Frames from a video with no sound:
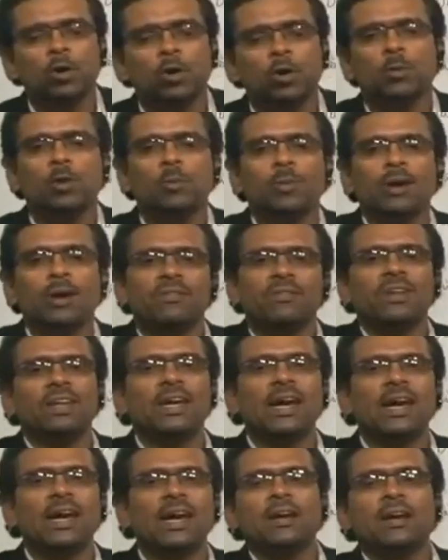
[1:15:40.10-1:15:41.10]
output by
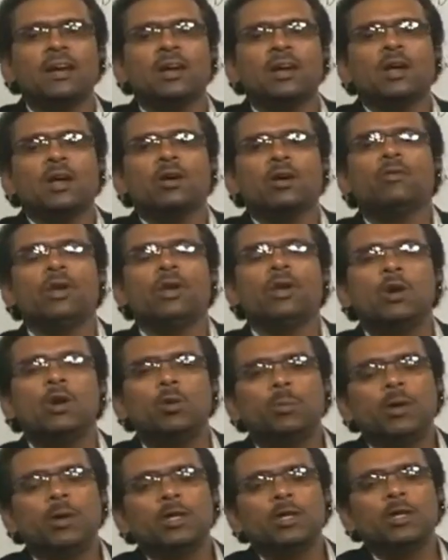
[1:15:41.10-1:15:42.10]
VI. V
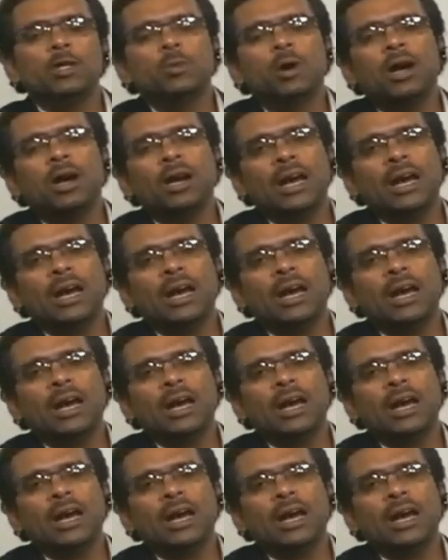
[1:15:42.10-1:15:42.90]
output is what?